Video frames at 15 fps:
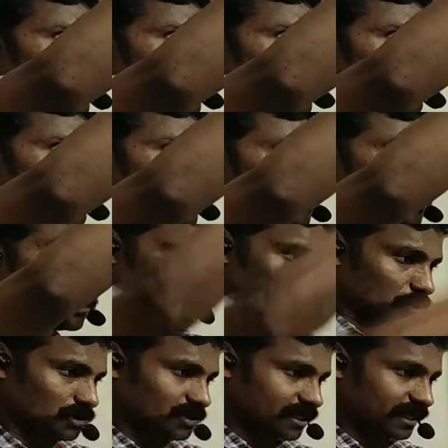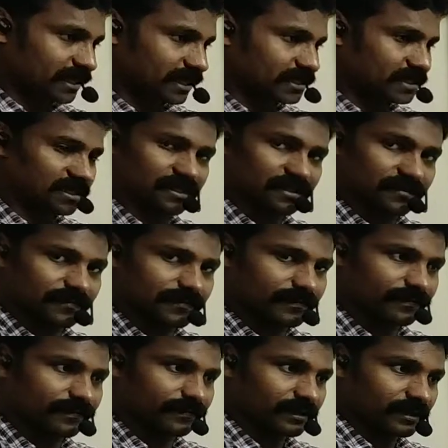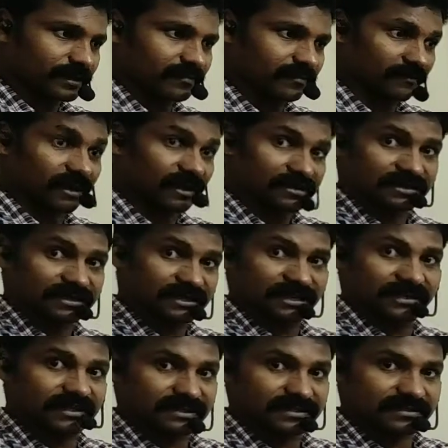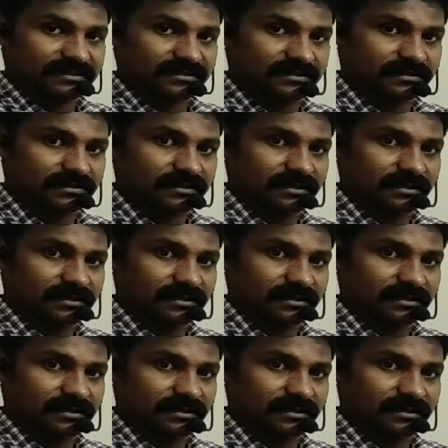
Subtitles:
in first 2 seconds velocity increased,